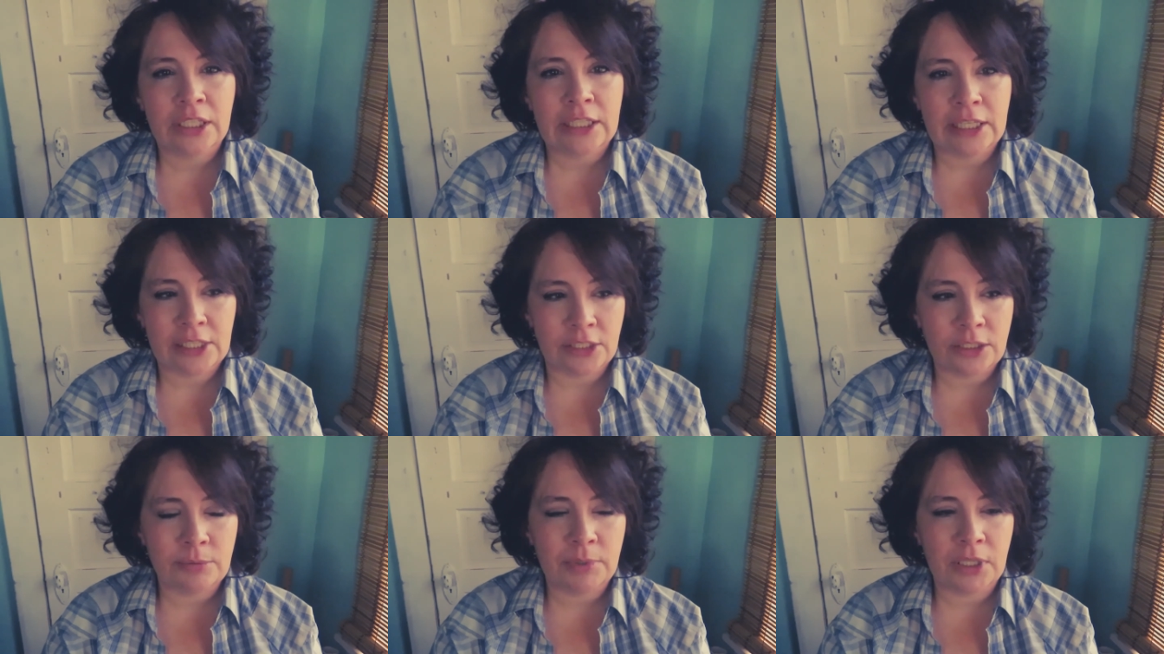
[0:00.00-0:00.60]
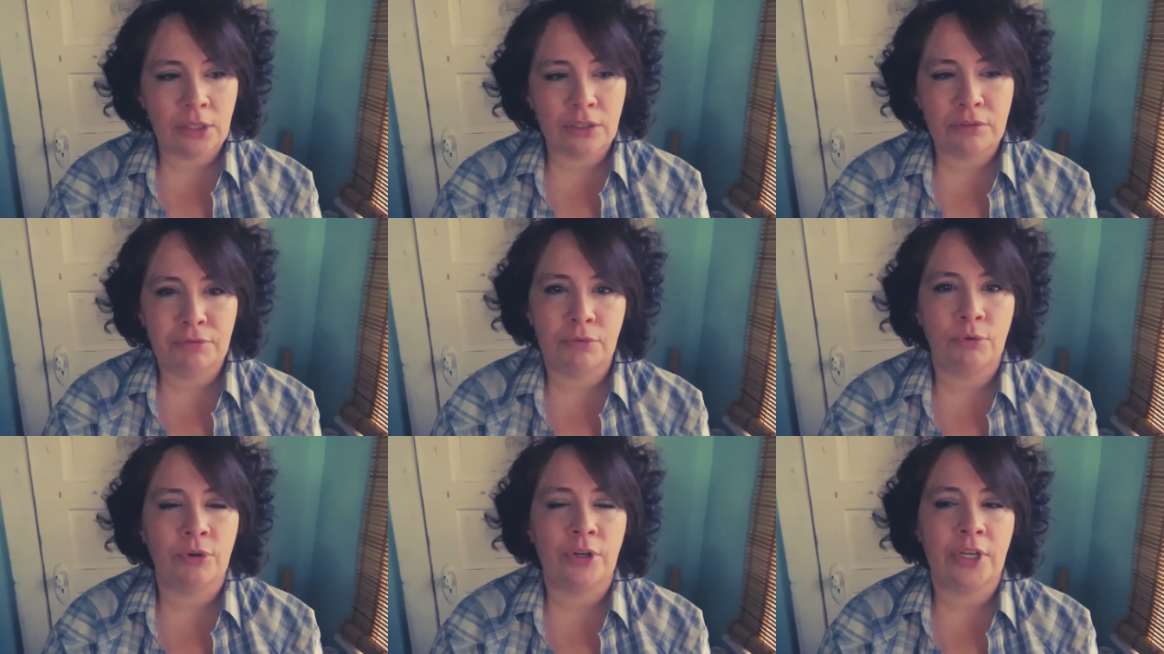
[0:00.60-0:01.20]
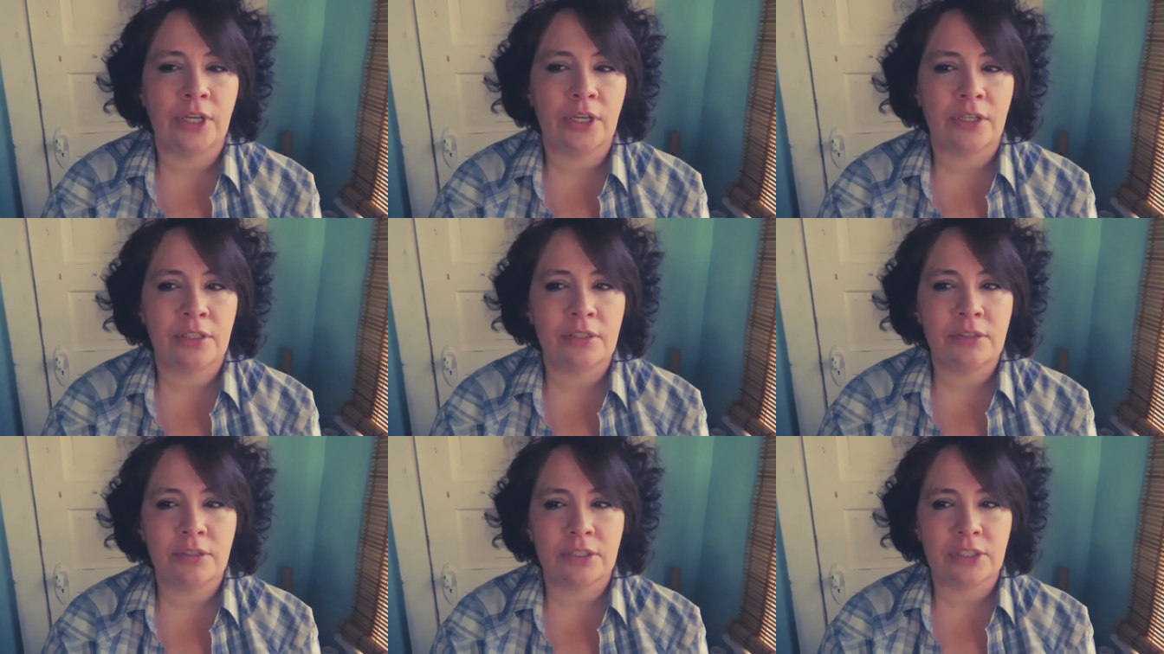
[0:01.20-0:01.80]
kissed me on the
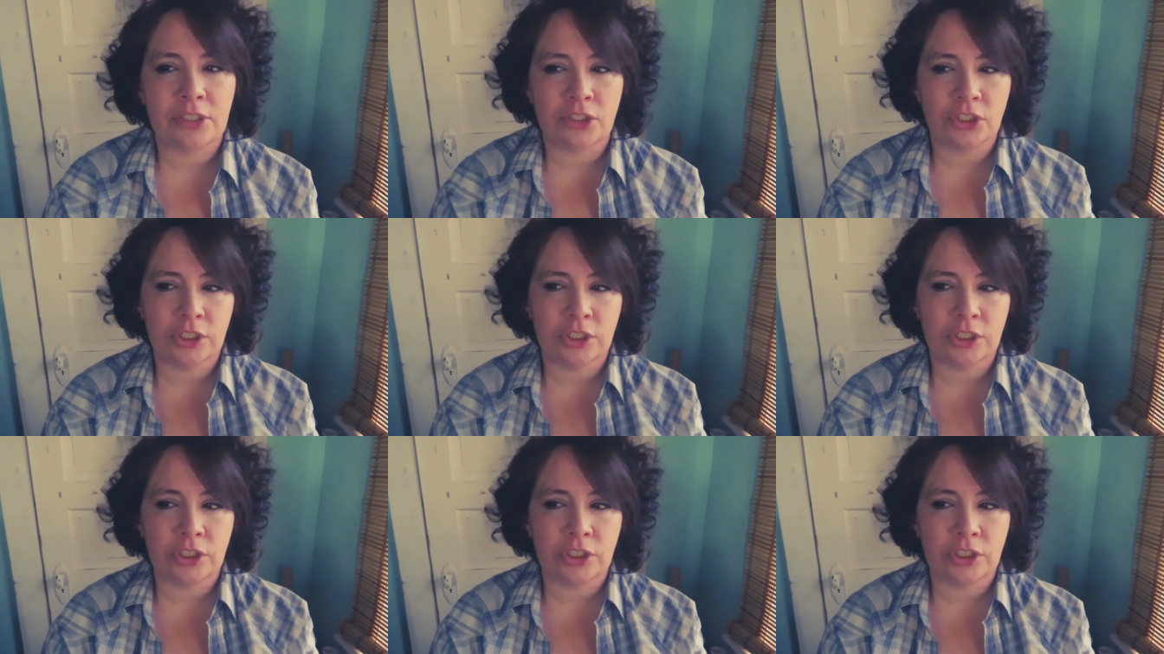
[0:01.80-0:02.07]
forehead, and